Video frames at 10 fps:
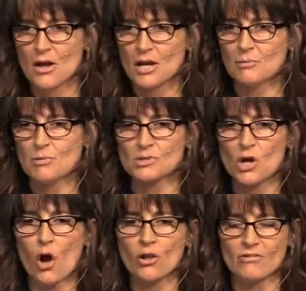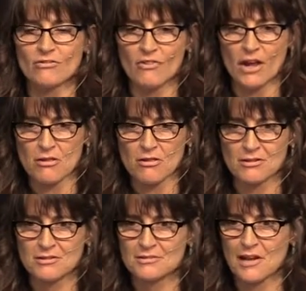Hebrews Hall of
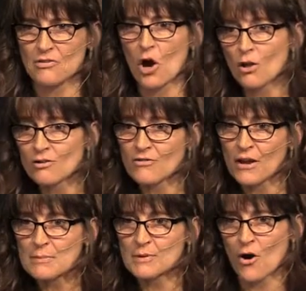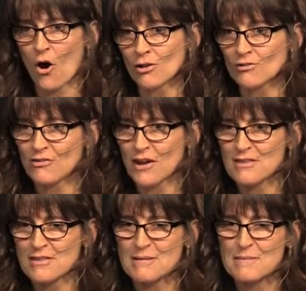Faith, not the Hall of Fame, but the Hall of Faith.